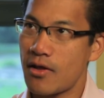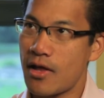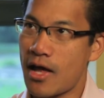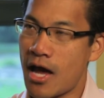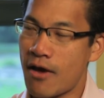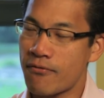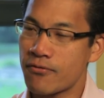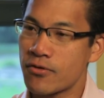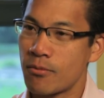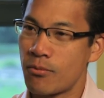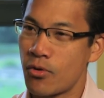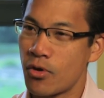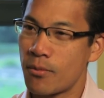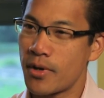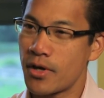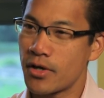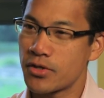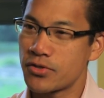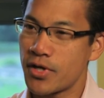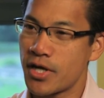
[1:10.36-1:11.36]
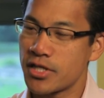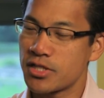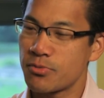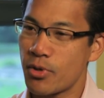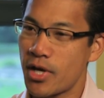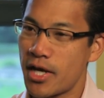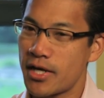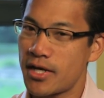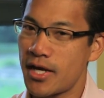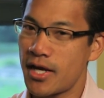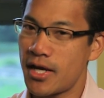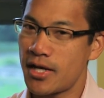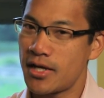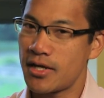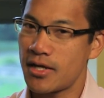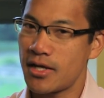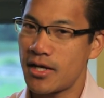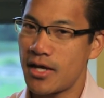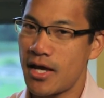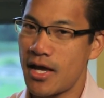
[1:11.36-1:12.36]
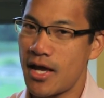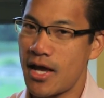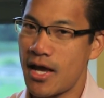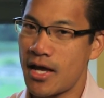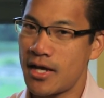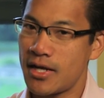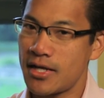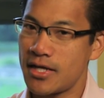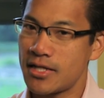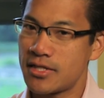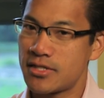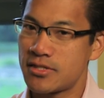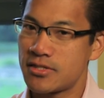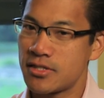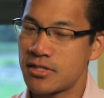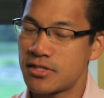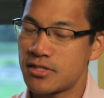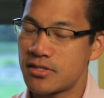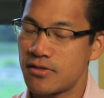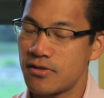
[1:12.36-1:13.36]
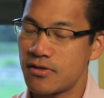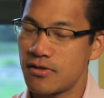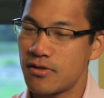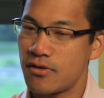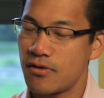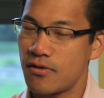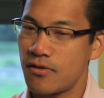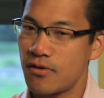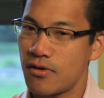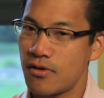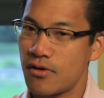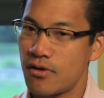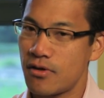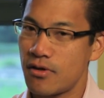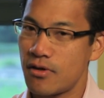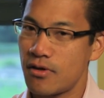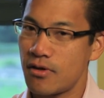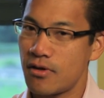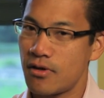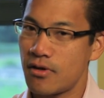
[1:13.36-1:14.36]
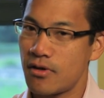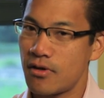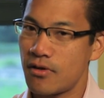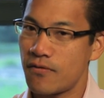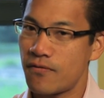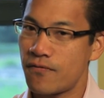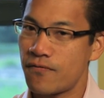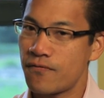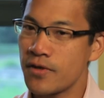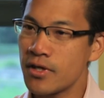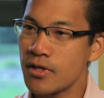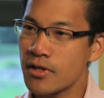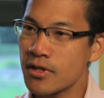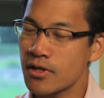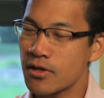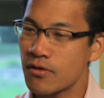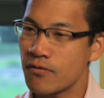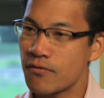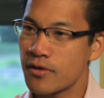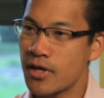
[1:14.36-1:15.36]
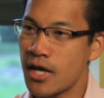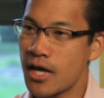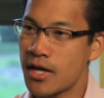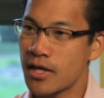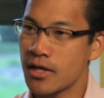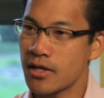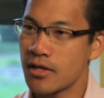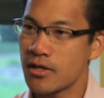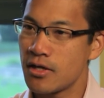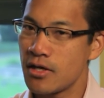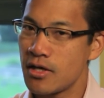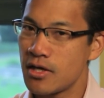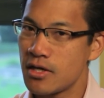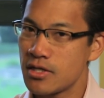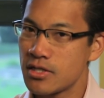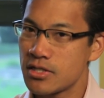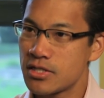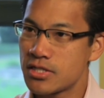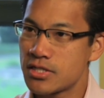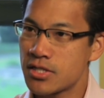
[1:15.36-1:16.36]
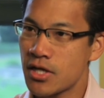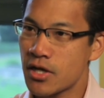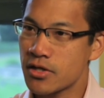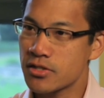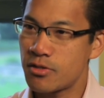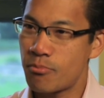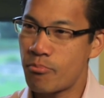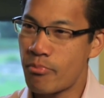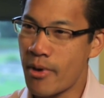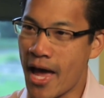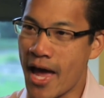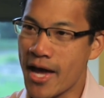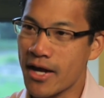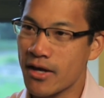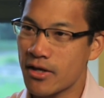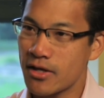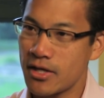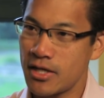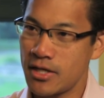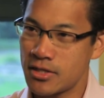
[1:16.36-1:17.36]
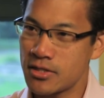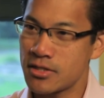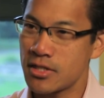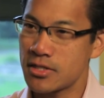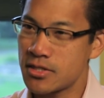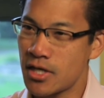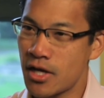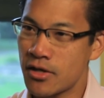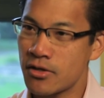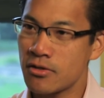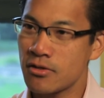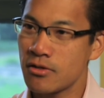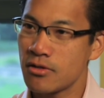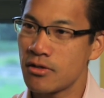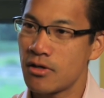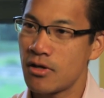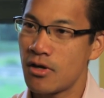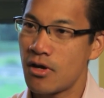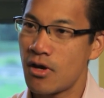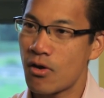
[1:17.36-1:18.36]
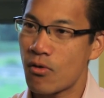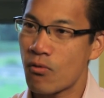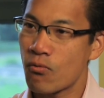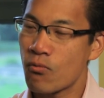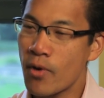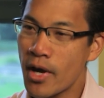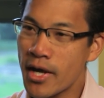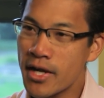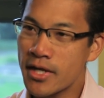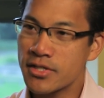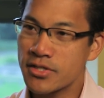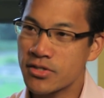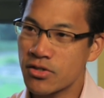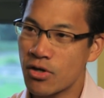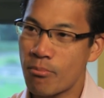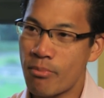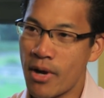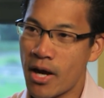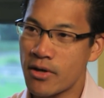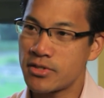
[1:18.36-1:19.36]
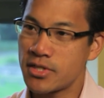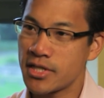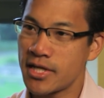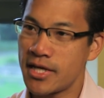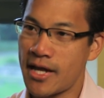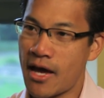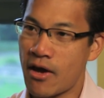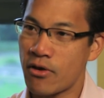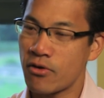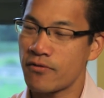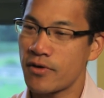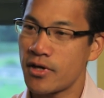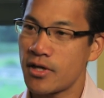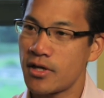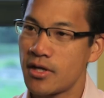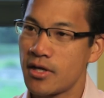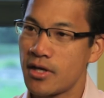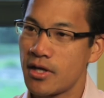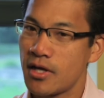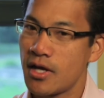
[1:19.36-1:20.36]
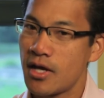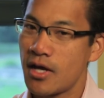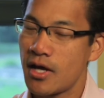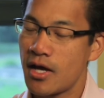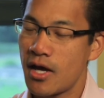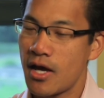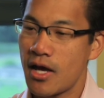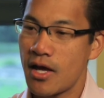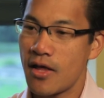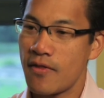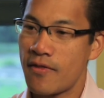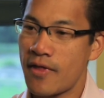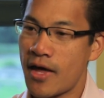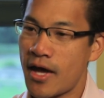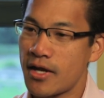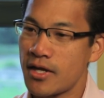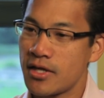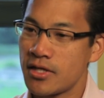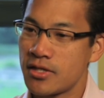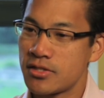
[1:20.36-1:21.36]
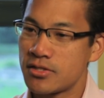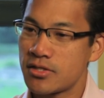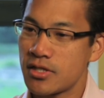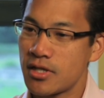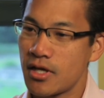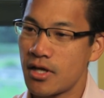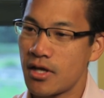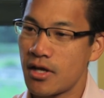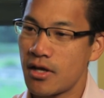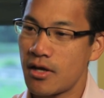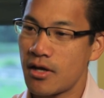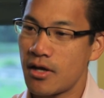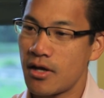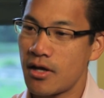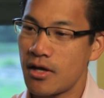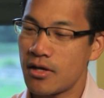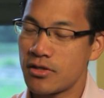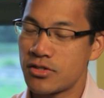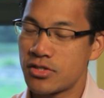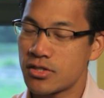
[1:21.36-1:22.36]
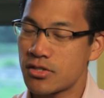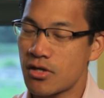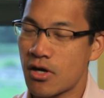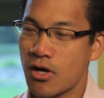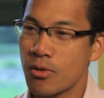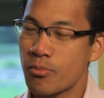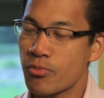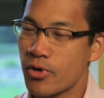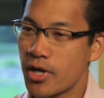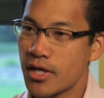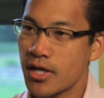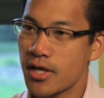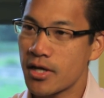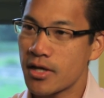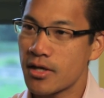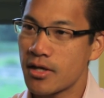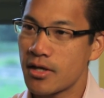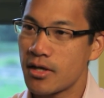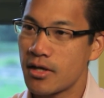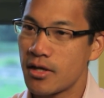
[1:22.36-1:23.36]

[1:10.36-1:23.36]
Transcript: after bone marrow transplant, and it's this feeling of getting sucked back into the tunnel right as you're about to get out of it that is just heartbreaking,